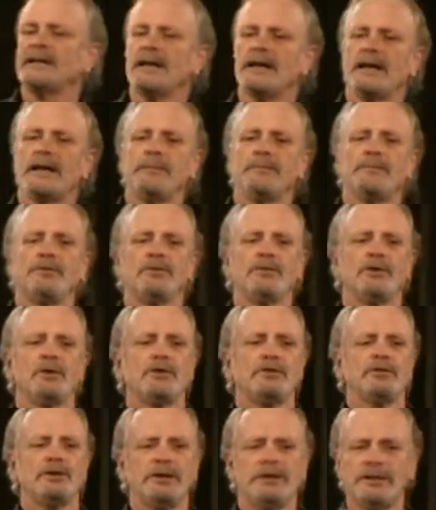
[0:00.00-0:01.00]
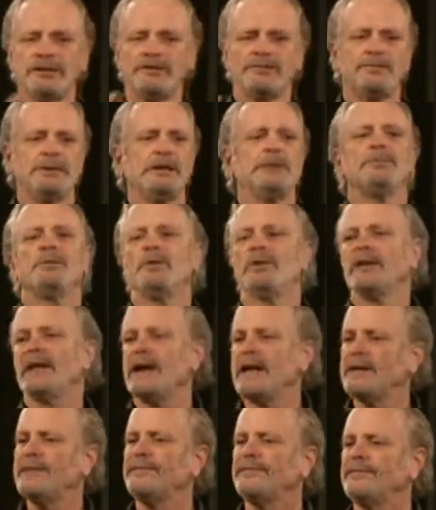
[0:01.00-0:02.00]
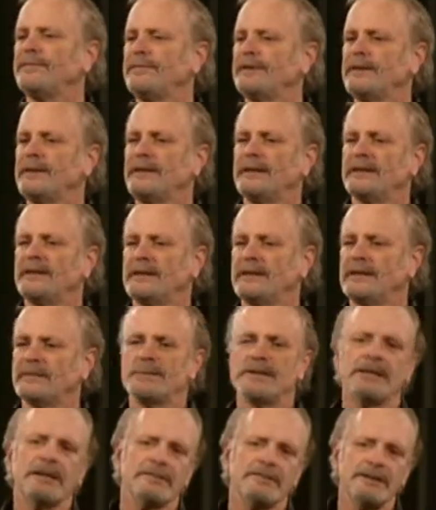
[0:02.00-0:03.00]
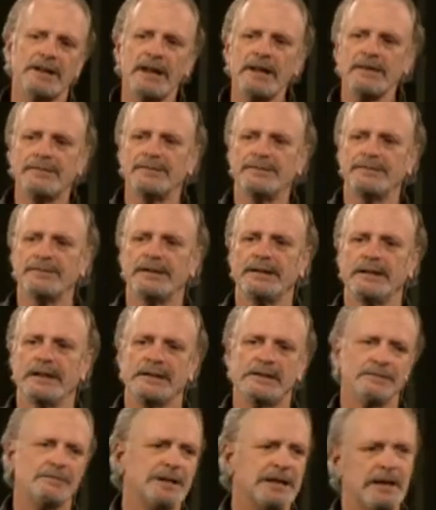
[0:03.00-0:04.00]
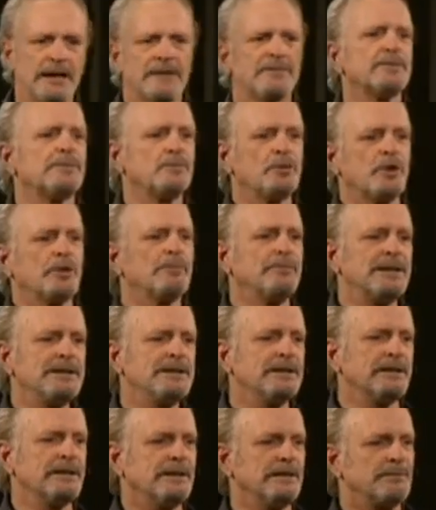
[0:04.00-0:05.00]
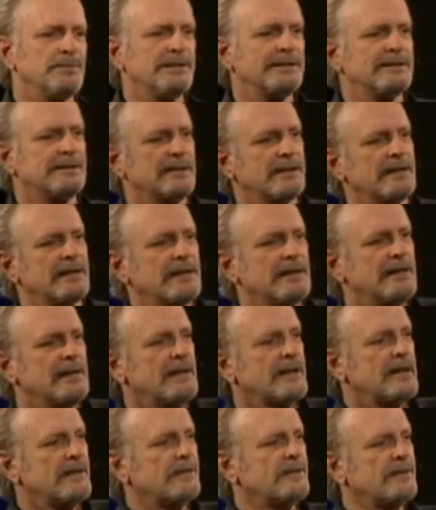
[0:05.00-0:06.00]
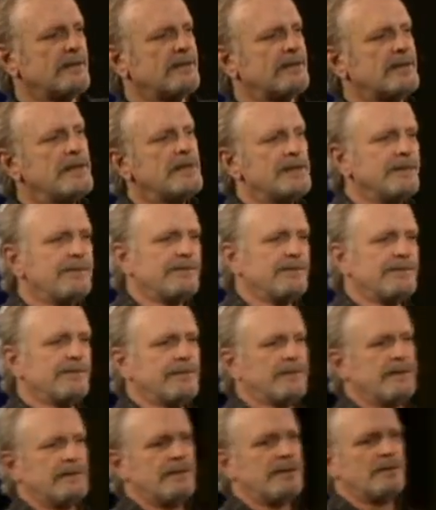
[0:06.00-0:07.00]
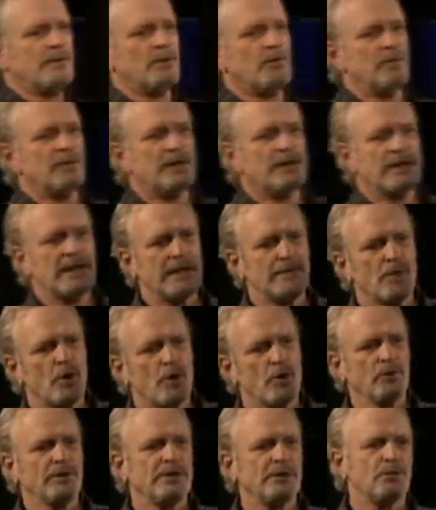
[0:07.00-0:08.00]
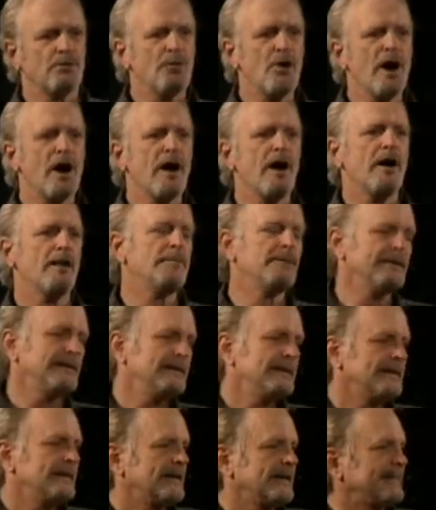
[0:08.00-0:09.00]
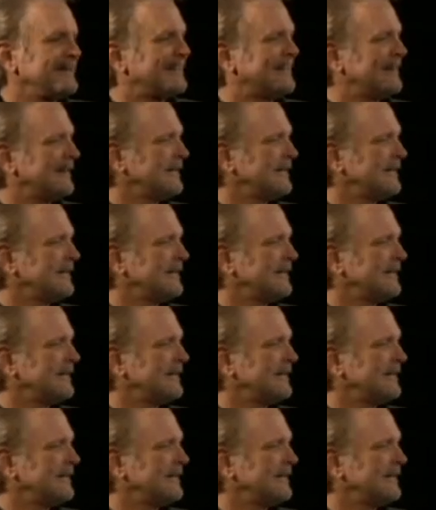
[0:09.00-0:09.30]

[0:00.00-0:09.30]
came so to give people life that they might have life and that they might have it more abundantly. But the, the thief, that came only to rob and